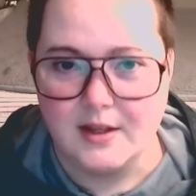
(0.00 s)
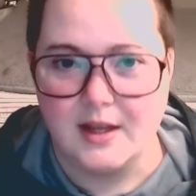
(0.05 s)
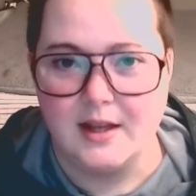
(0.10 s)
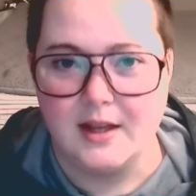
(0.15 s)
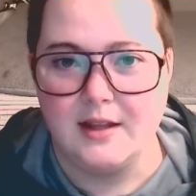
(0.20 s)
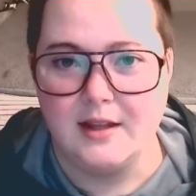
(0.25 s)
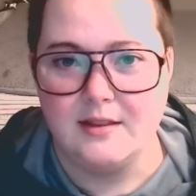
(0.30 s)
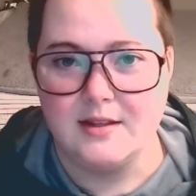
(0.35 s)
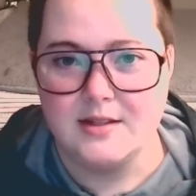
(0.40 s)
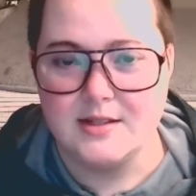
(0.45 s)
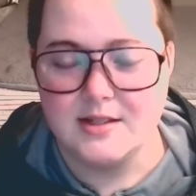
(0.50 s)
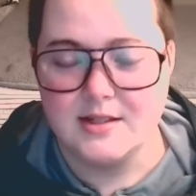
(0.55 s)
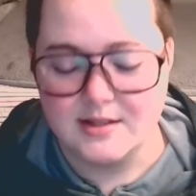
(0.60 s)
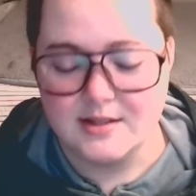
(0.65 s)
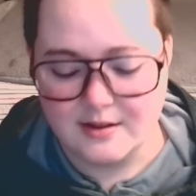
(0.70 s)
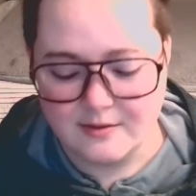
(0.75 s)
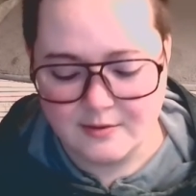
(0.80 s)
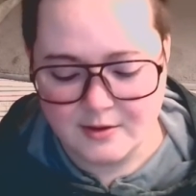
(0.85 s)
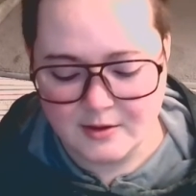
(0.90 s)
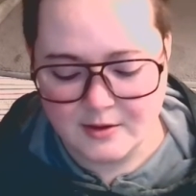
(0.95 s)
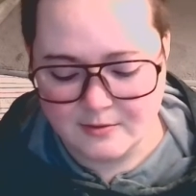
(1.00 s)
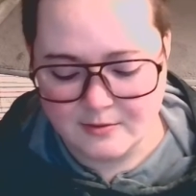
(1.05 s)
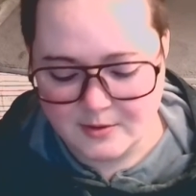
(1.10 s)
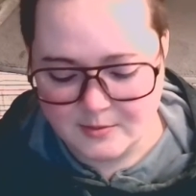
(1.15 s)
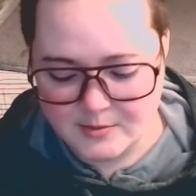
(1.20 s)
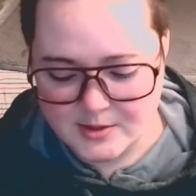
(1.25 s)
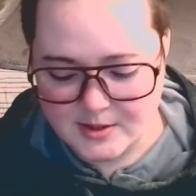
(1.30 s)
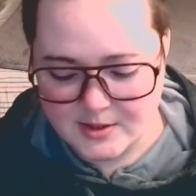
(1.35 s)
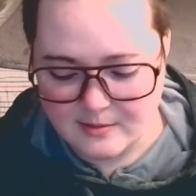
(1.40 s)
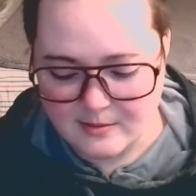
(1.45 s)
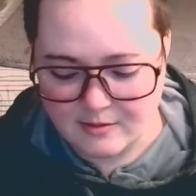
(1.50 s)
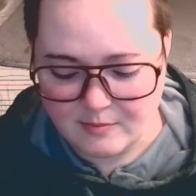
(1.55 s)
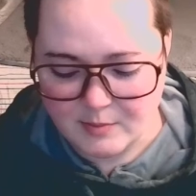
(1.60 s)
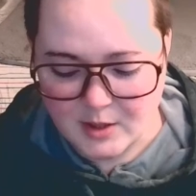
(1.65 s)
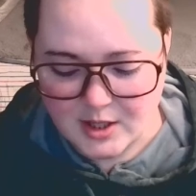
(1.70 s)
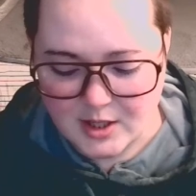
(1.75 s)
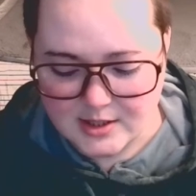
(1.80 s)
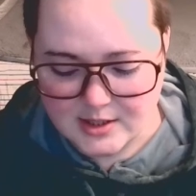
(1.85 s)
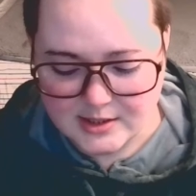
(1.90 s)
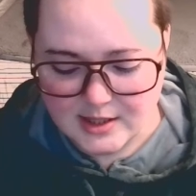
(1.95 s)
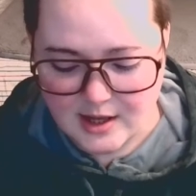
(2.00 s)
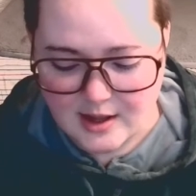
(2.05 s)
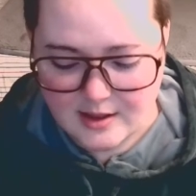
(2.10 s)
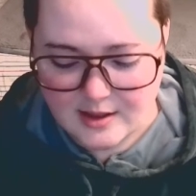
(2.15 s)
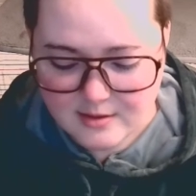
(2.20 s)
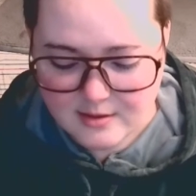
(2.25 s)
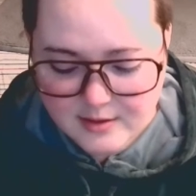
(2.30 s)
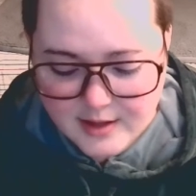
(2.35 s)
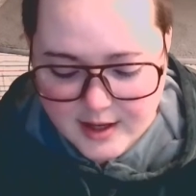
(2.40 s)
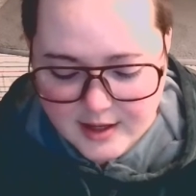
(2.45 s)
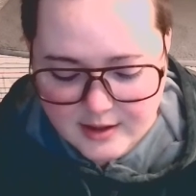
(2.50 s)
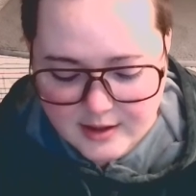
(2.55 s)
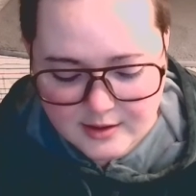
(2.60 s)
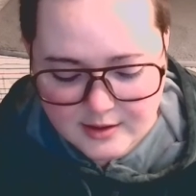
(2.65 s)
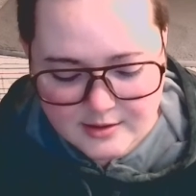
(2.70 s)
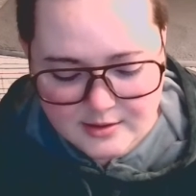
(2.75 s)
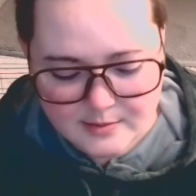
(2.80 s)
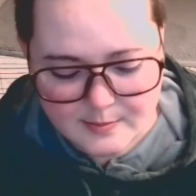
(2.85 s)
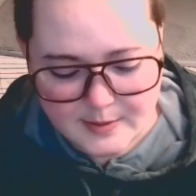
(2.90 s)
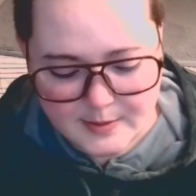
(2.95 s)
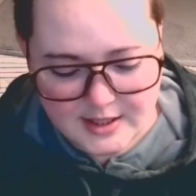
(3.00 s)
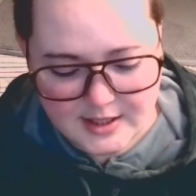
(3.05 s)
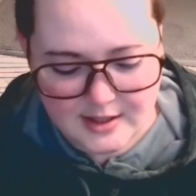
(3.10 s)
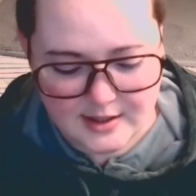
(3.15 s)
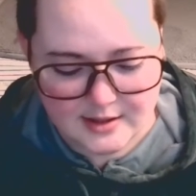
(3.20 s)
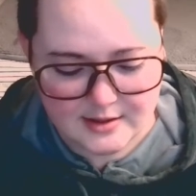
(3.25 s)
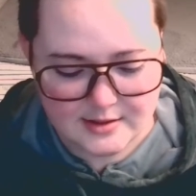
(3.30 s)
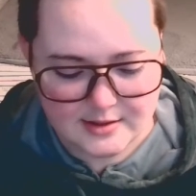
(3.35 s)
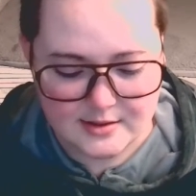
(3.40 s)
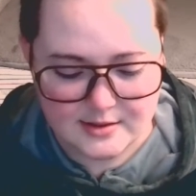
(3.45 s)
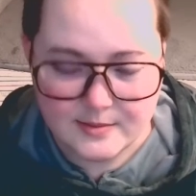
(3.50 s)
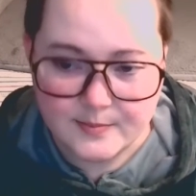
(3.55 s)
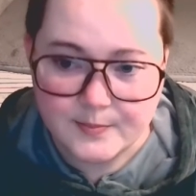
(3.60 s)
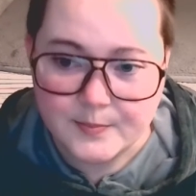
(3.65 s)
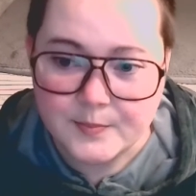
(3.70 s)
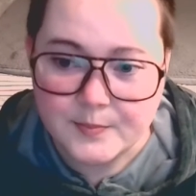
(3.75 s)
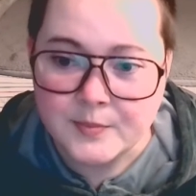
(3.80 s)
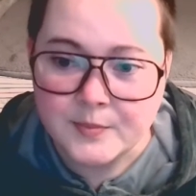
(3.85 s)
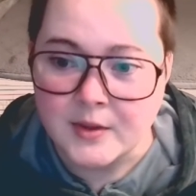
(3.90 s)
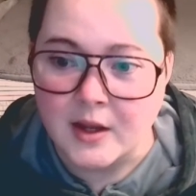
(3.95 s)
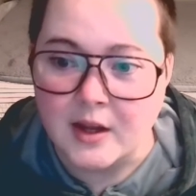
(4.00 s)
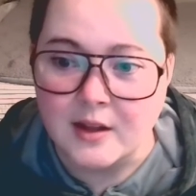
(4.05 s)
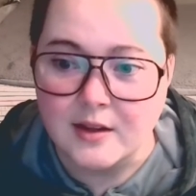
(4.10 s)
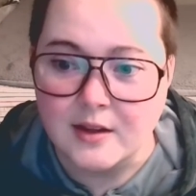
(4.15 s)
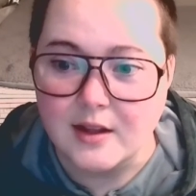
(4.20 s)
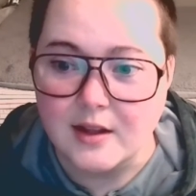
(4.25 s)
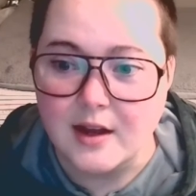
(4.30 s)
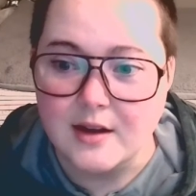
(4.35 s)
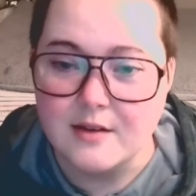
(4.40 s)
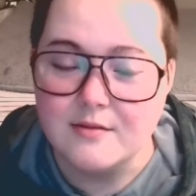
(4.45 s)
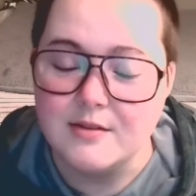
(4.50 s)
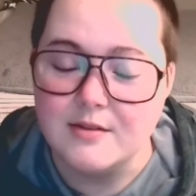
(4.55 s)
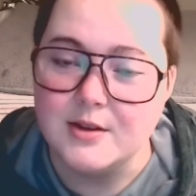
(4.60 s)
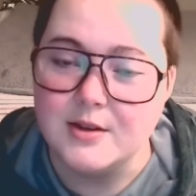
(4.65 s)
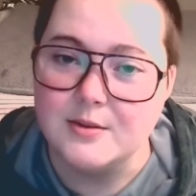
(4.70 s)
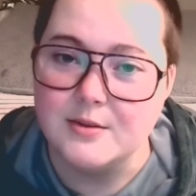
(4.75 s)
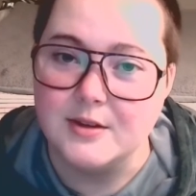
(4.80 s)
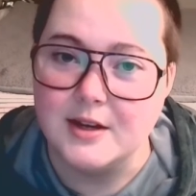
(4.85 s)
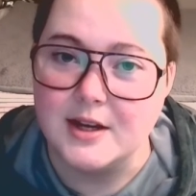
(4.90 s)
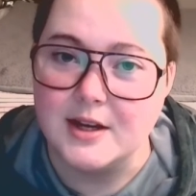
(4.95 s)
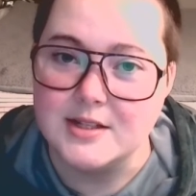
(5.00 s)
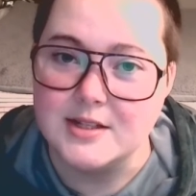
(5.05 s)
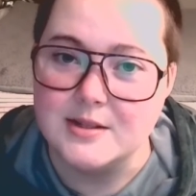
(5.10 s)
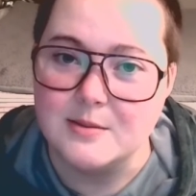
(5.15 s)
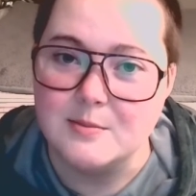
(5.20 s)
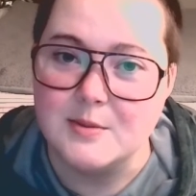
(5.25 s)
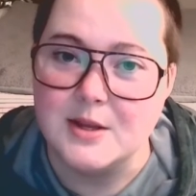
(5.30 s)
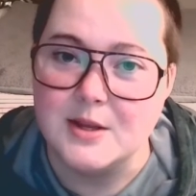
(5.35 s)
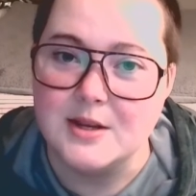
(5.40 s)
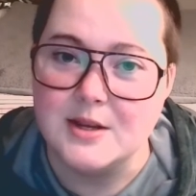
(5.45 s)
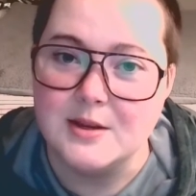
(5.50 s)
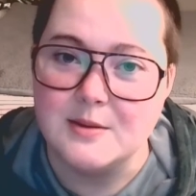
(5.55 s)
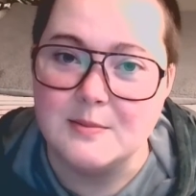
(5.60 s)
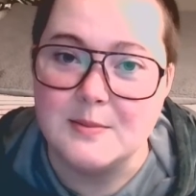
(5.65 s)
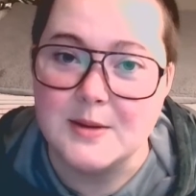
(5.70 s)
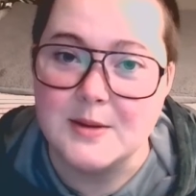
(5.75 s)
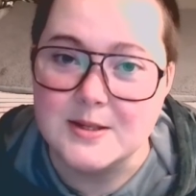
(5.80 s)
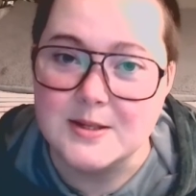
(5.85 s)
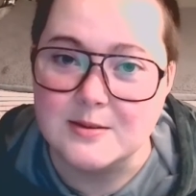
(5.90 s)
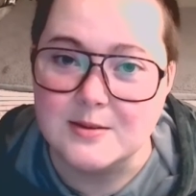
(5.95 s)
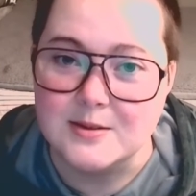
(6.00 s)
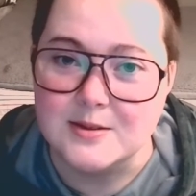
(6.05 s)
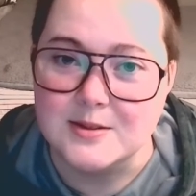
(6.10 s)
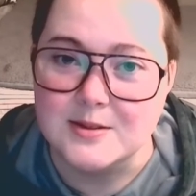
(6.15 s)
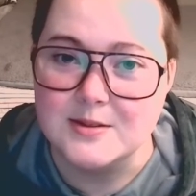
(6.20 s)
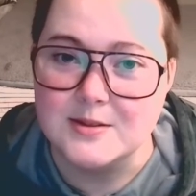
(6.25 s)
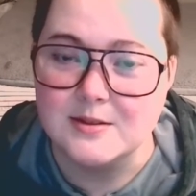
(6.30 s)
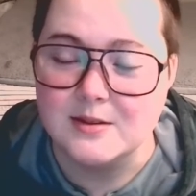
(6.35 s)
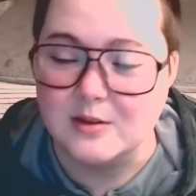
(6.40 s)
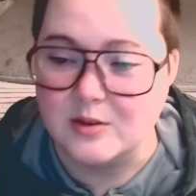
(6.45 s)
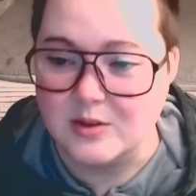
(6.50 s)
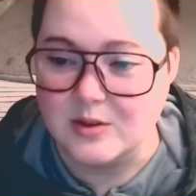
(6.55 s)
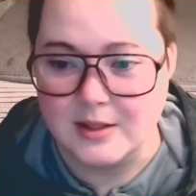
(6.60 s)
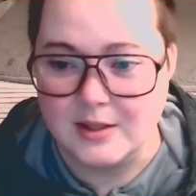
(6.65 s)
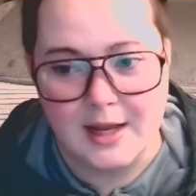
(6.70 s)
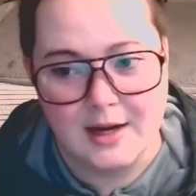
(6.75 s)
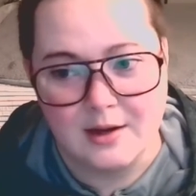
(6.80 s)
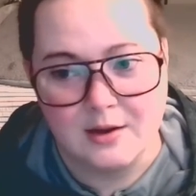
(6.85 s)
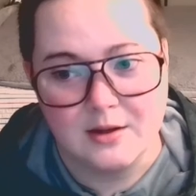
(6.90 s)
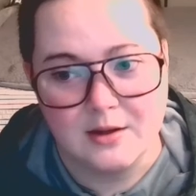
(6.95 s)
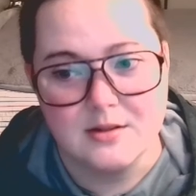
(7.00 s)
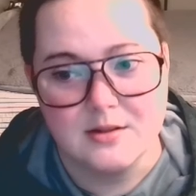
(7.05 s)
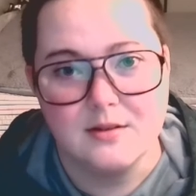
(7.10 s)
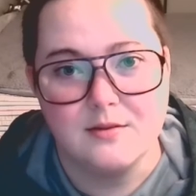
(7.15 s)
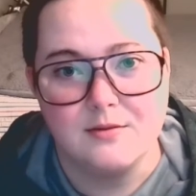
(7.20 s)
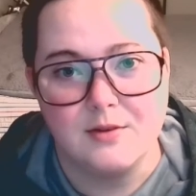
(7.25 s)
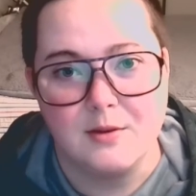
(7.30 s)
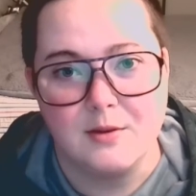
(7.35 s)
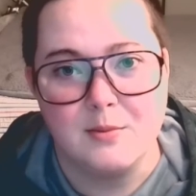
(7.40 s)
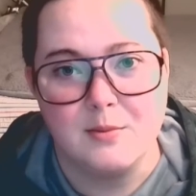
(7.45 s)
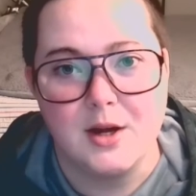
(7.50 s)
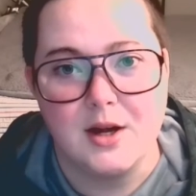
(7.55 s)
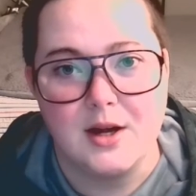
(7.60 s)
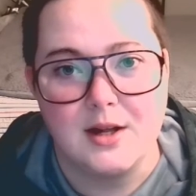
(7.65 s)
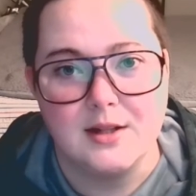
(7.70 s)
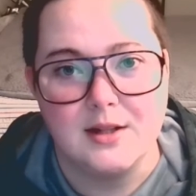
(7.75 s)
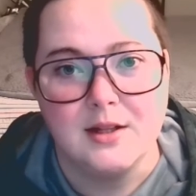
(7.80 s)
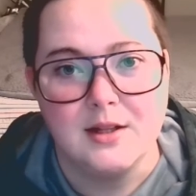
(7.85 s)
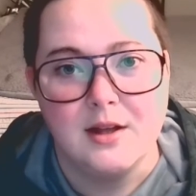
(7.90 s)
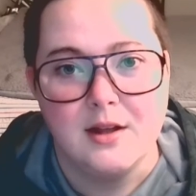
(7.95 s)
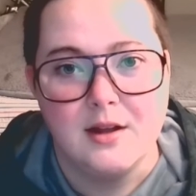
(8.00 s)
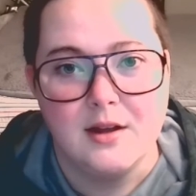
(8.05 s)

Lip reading: And this is different from some of Paul's other letters because a lot of the New Testament epistles or letters from Paul